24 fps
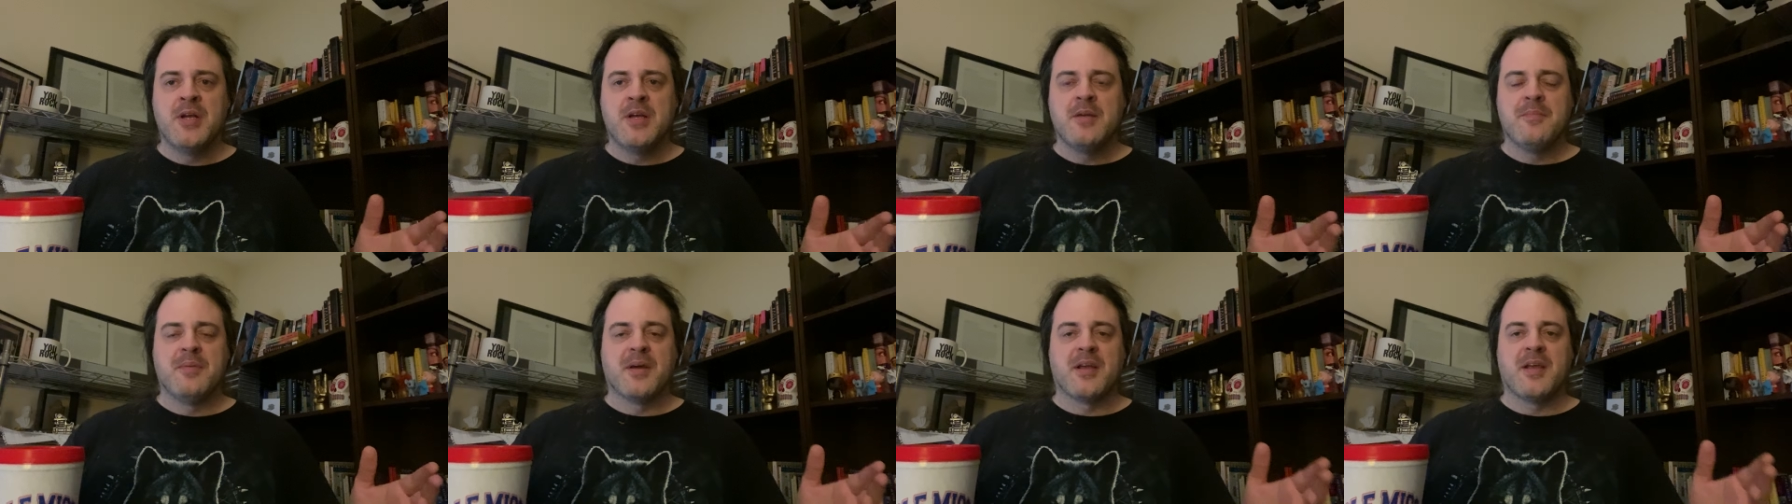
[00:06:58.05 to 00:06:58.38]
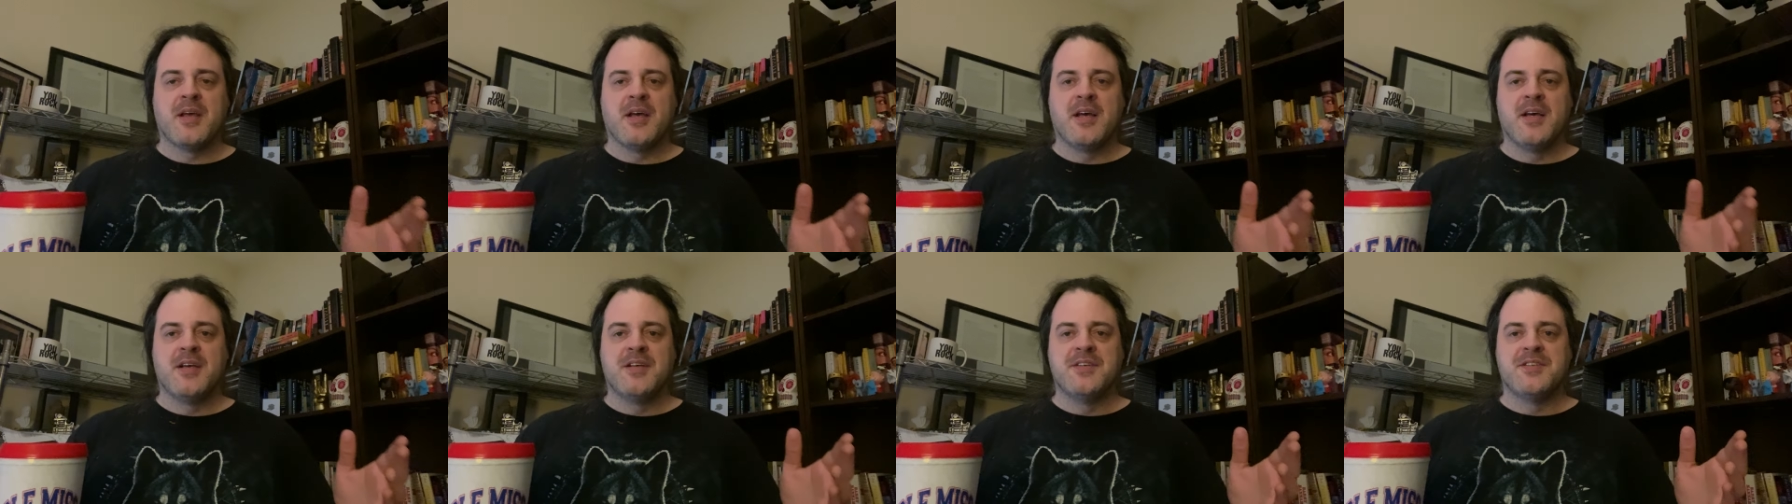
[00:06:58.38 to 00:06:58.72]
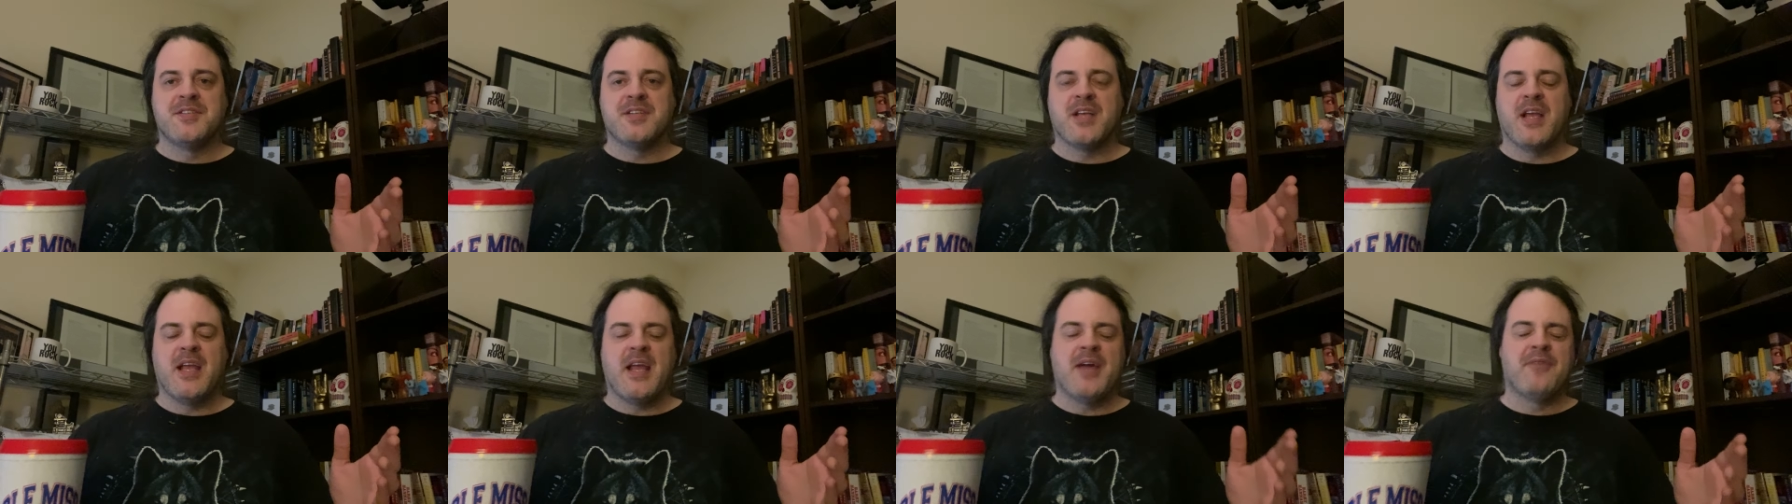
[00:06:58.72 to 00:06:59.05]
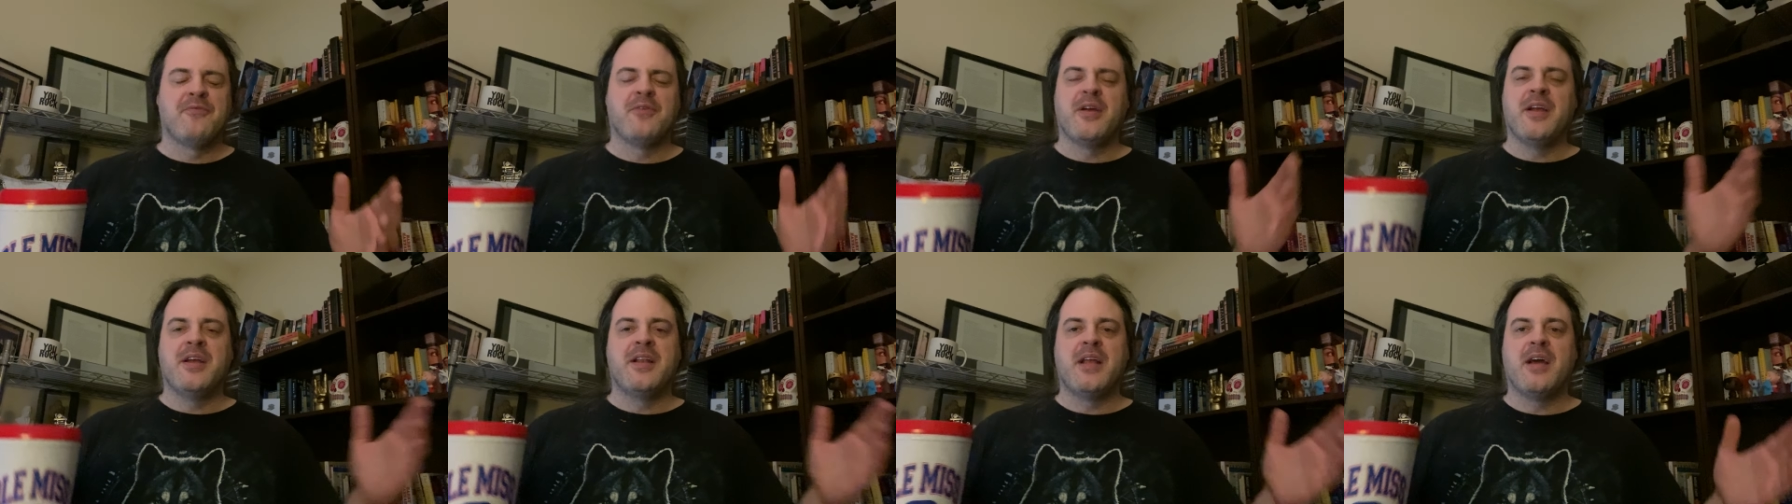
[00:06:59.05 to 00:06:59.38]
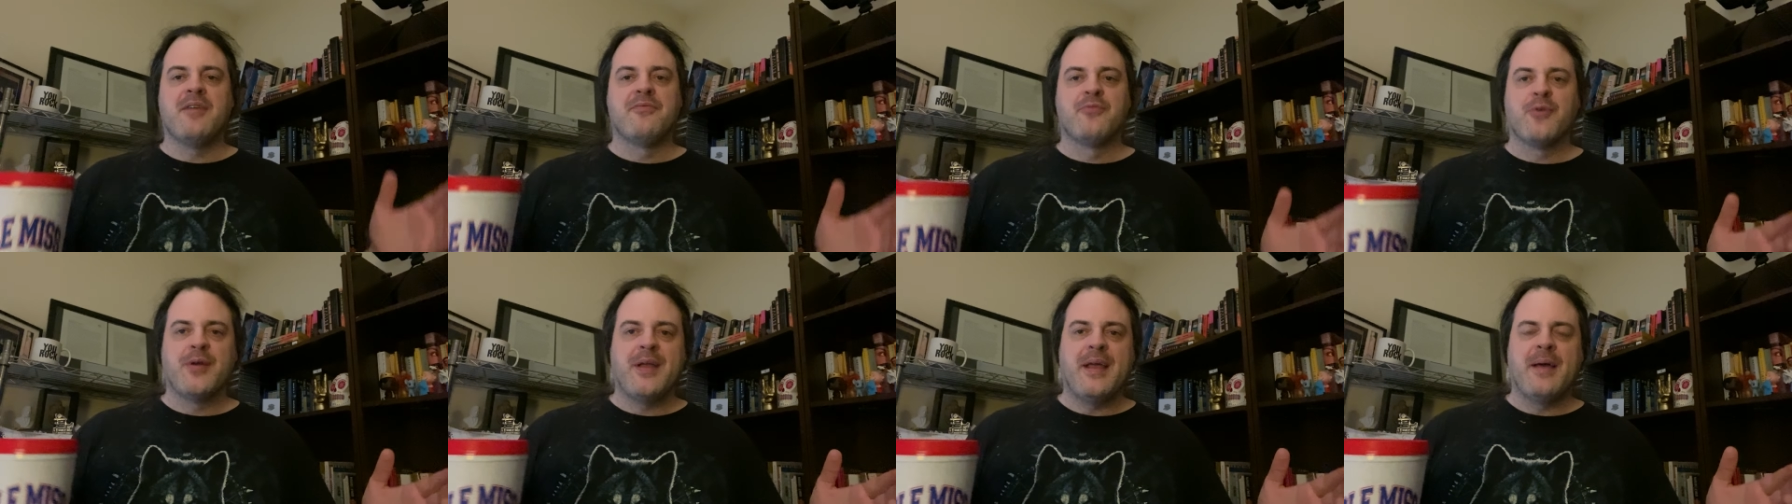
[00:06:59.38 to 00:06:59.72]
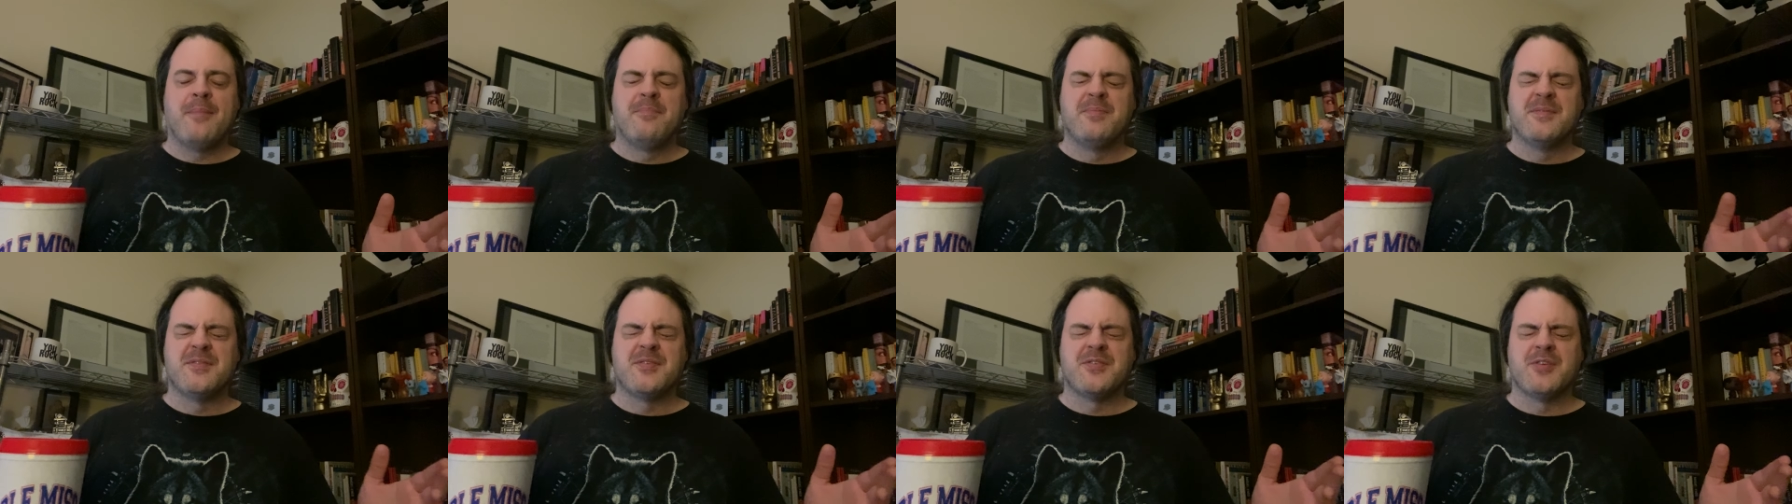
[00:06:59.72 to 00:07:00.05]
because every, in every
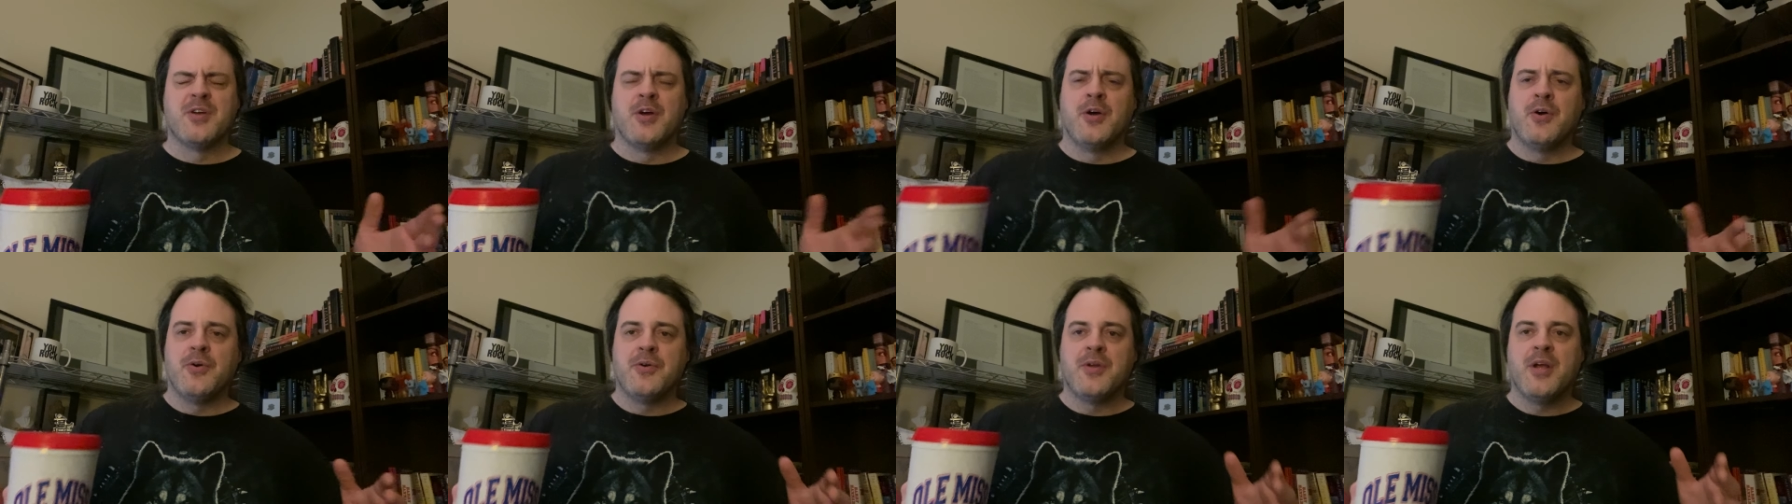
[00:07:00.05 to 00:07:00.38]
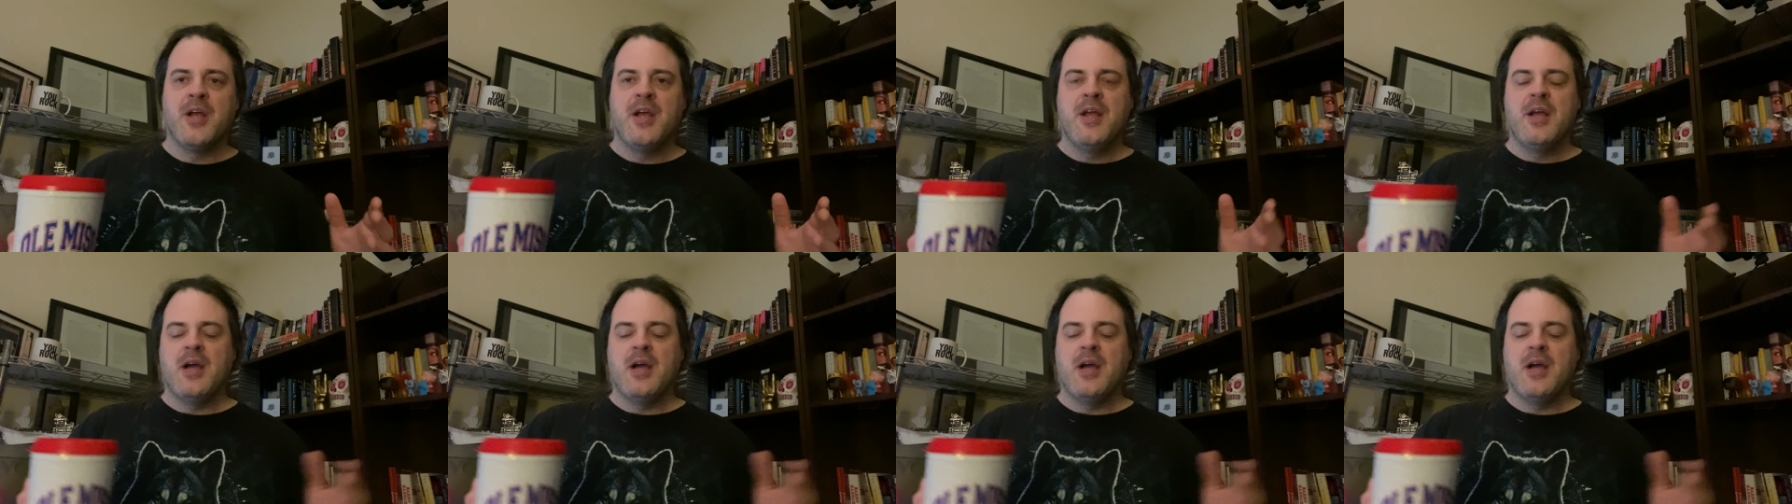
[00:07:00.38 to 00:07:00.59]
episode,